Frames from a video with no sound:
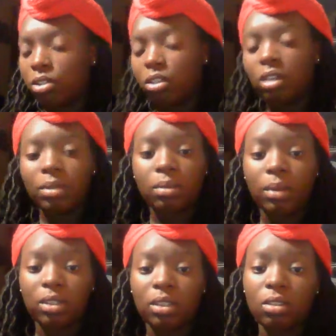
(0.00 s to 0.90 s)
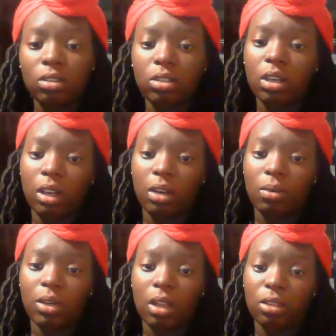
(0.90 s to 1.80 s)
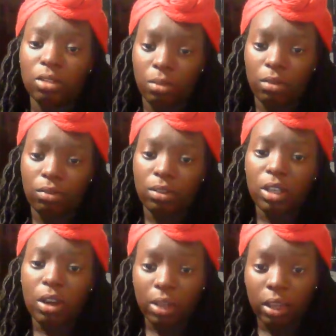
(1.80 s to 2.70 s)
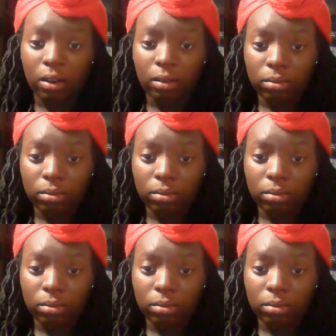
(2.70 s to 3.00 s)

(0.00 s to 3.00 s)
So that means about $691 a month for childcare.